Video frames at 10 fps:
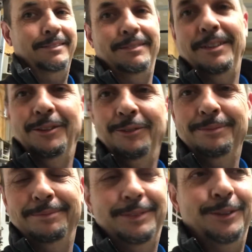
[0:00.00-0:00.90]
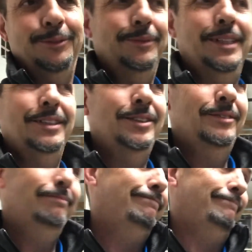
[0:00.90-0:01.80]
You know, so it's
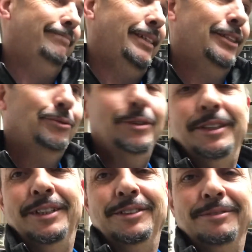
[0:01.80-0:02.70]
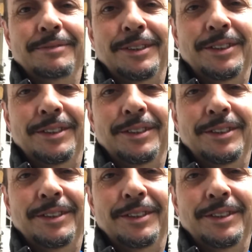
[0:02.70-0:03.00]
what it is. You just